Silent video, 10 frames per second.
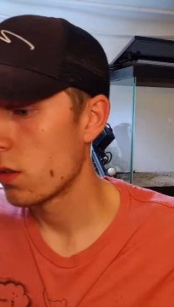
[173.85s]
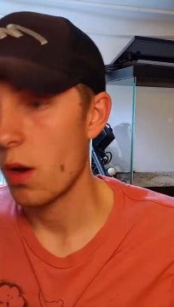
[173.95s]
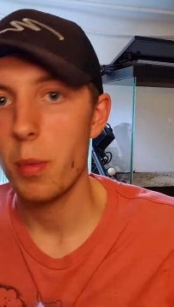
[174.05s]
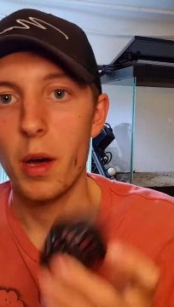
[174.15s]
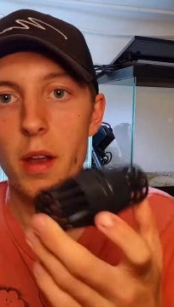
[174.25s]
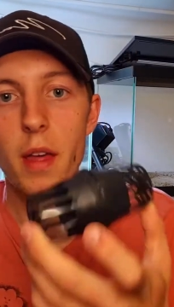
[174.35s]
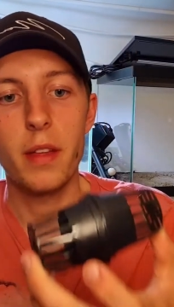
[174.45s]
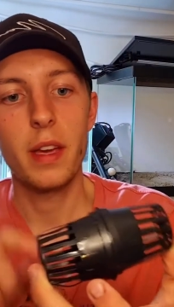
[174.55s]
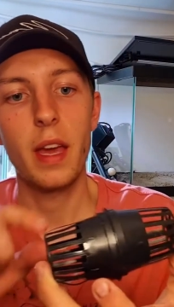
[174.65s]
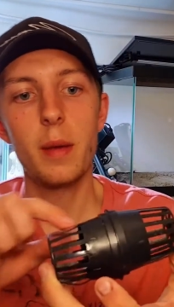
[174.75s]
So I'll put
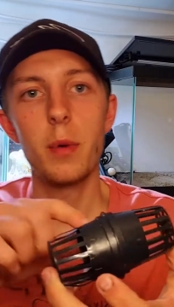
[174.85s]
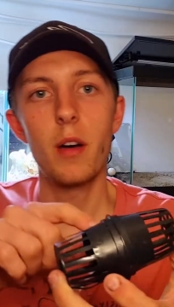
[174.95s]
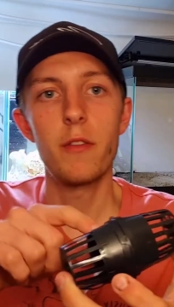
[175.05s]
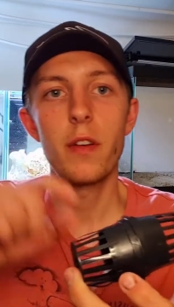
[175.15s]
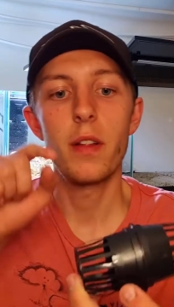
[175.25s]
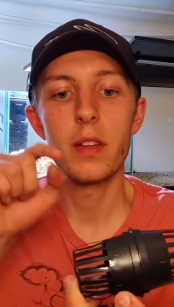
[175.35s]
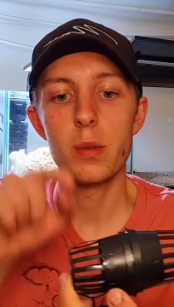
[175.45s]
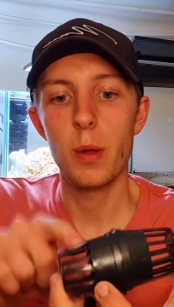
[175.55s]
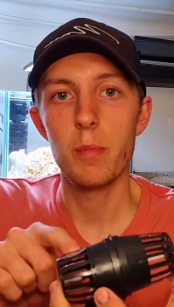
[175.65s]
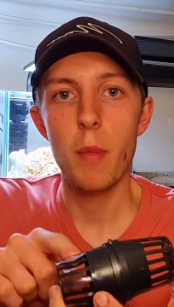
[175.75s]
another cable, I'll fill
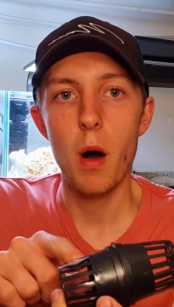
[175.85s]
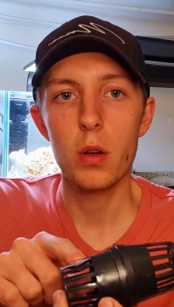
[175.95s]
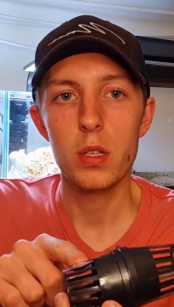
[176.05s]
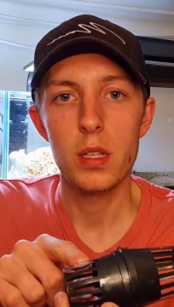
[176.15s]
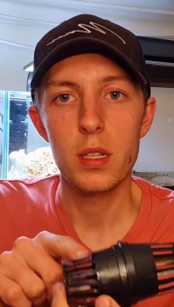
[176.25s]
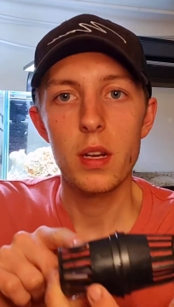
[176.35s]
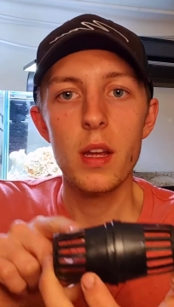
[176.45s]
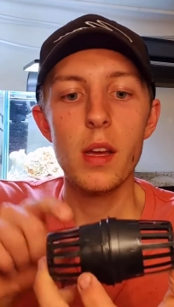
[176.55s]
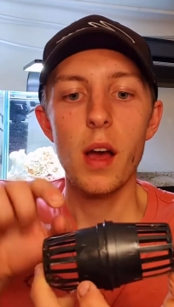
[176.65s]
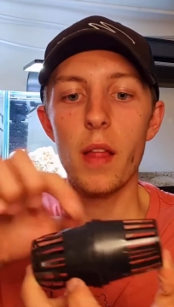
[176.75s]
this with moss,
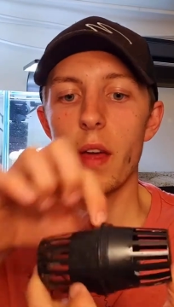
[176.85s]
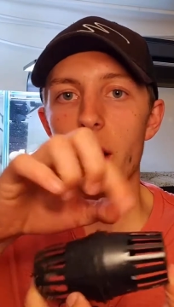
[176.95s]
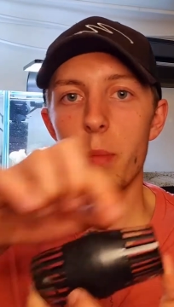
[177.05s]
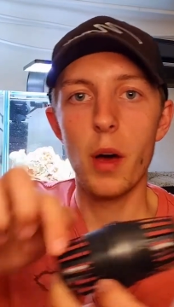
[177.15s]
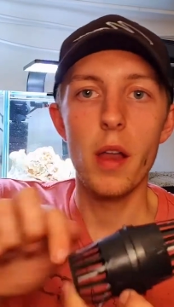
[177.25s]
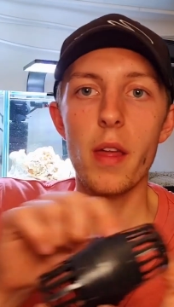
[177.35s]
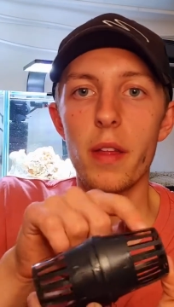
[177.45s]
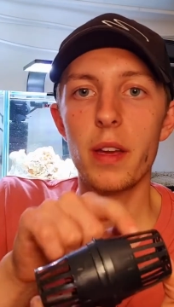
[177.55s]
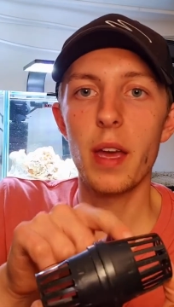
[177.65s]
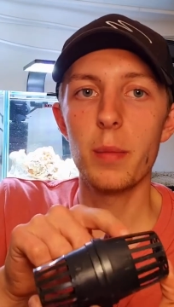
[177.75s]
and then I'll put
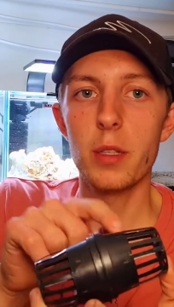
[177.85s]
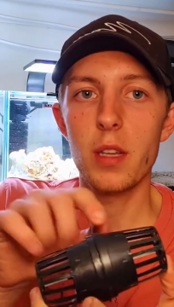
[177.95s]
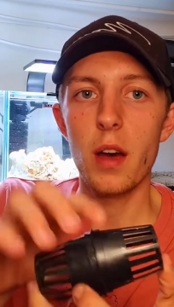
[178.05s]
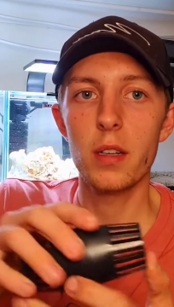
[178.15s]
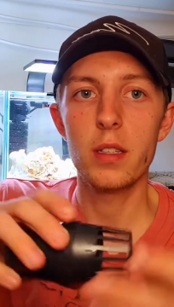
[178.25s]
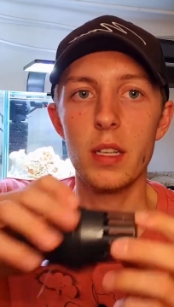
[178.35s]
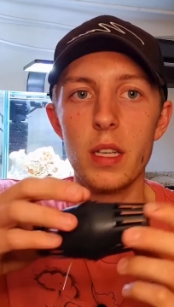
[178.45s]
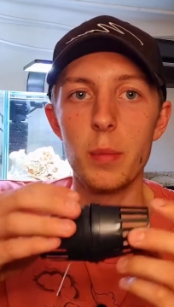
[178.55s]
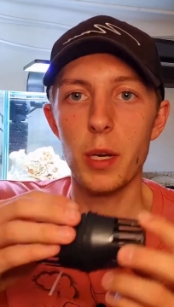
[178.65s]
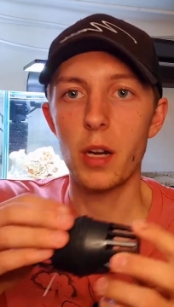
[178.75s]
another cable tie to keep it